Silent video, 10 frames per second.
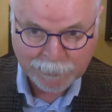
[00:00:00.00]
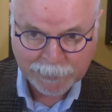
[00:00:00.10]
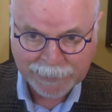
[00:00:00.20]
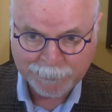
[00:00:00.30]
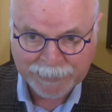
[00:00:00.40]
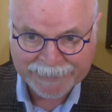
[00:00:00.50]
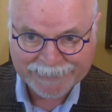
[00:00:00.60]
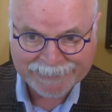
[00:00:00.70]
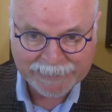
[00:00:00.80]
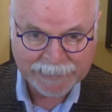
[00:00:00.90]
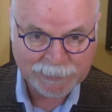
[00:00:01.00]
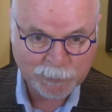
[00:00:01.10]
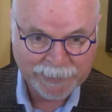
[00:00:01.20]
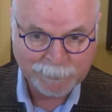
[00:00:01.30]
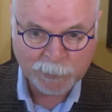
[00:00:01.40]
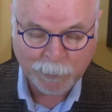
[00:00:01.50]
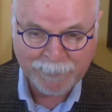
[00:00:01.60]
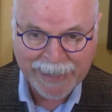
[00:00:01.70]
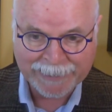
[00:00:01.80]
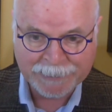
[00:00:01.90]
companies extremes where
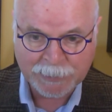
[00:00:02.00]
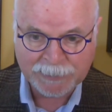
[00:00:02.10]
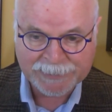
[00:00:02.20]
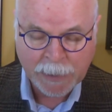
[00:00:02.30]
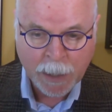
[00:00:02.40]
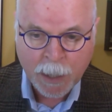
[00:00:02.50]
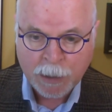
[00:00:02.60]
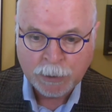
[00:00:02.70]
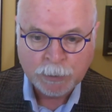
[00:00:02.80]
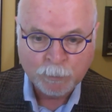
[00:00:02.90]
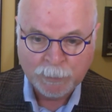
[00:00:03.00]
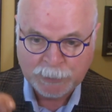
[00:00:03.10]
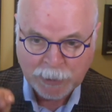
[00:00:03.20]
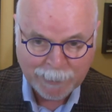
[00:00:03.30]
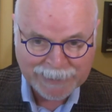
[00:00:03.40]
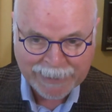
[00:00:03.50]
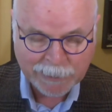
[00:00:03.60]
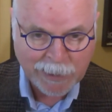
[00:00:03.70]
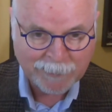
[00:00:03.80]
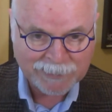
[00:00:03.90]
managers will dominate a
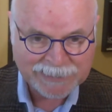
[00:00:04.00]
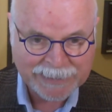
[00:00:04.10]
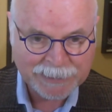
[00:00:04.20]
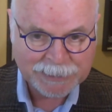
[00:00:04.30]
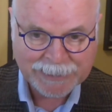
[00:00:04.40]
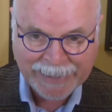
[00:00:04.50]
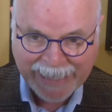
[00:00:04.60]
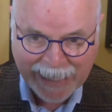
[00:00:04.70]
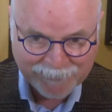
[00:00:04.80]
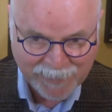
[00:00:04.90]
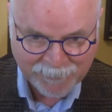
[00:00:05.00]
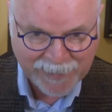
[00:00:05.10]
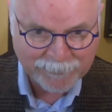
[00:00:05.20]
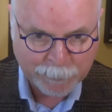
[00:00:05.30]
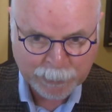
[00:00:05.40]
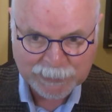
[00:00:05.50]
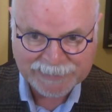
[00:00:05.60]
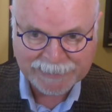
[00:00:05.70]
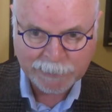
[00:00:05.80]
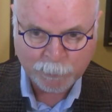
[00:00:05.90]
conversation, have a favorite
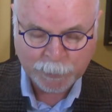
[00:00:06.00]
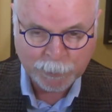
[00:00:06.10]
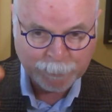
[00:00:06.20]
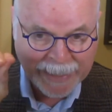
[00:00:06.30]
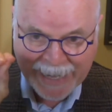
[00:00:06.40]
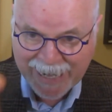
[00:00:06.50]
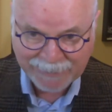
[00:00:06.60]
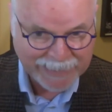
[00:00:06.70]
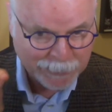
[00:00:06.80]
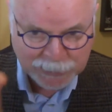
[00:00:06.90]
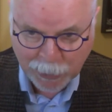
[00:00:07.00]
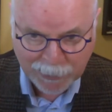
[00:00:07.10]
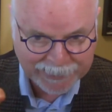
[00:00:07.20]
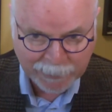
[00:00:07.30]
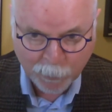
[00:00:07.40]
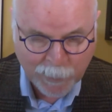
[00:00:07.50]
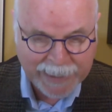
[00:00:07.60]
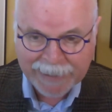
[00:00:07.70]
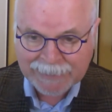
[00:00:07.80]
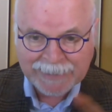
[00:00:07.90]
person in the room, and they're talking
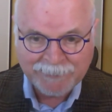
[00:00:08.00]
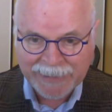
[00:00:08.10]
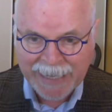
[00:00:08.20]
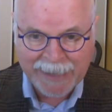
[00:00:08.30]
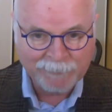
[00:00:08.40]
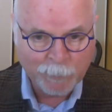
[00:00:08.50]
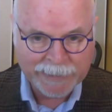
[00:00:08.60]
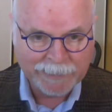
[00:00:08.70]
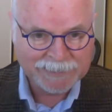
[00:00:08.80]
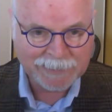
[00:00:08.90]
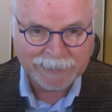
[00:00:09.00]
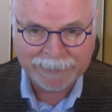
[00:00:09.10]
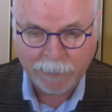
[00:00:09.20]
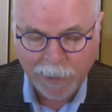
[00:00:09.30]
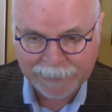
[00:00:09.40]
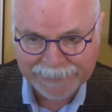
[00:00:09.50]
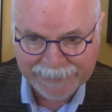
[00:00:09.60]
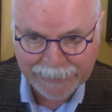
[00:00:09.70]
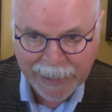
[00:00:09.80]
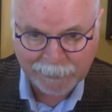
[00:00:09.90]
away, leaving everyone else on
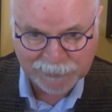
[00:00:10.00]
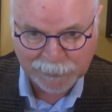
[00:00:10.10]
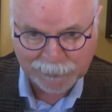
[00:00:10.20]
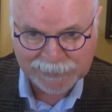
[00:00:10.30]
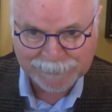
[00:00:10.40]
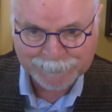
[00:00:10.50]
the outskirts.